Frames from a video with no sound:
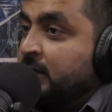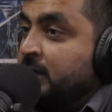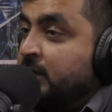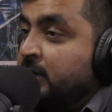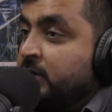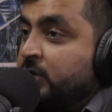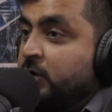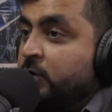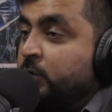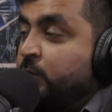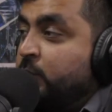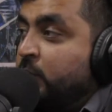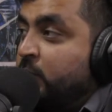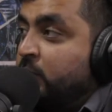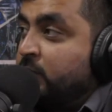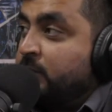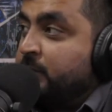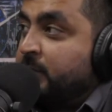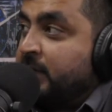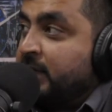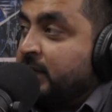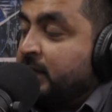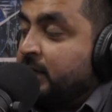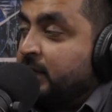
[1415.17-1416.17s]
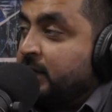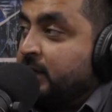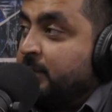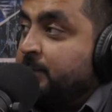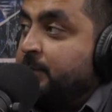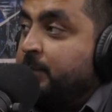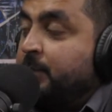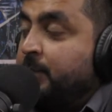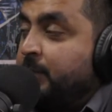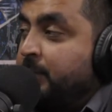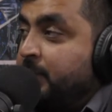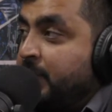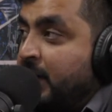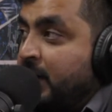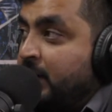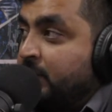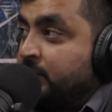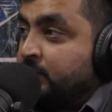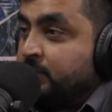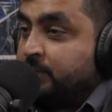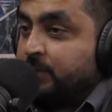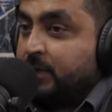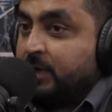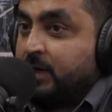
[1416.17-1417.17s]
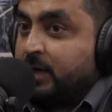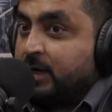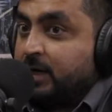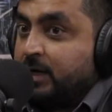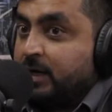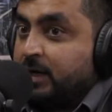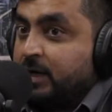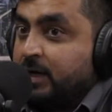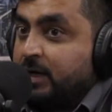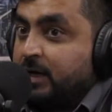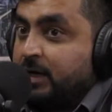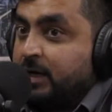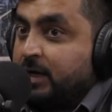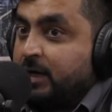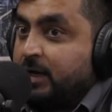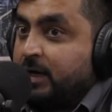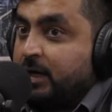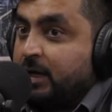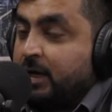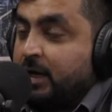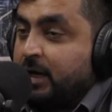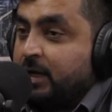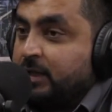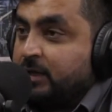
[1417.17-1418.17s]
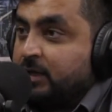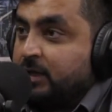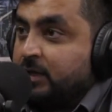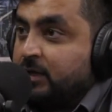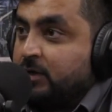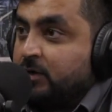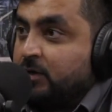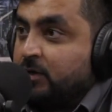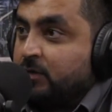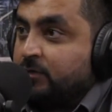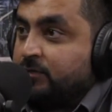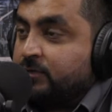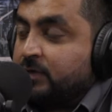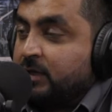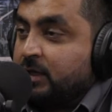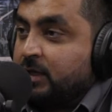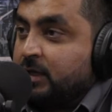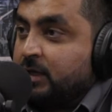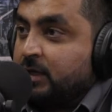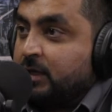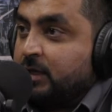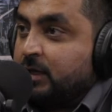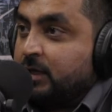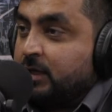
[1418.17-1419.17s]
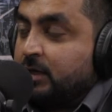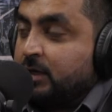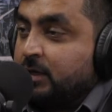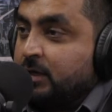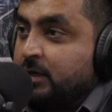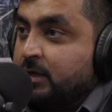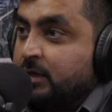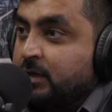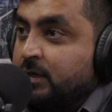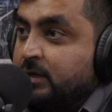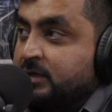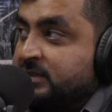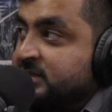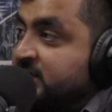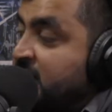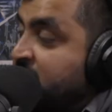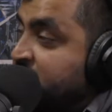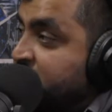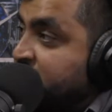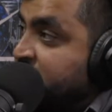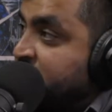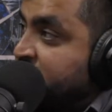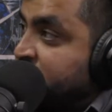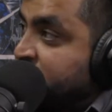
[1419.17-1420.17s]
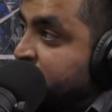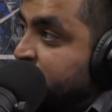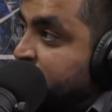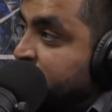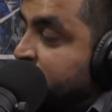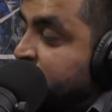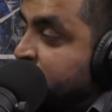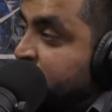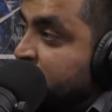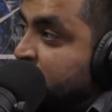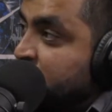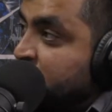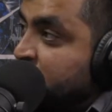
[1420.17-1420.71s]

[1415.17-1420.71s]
Yeah. You won't be bound by any of the standard issues. Right.